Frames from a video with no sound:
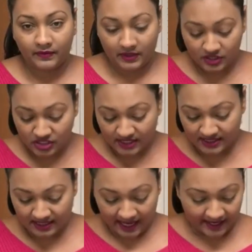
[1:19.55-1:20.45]
It just
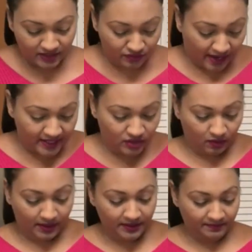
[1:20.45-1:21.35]
slides right
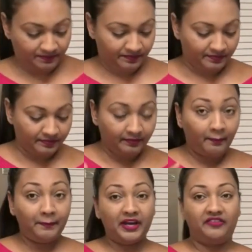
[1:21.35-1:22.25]
on.
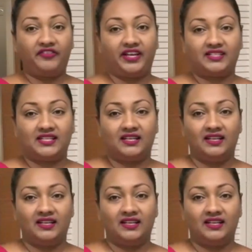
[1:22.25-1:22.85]
Perfect.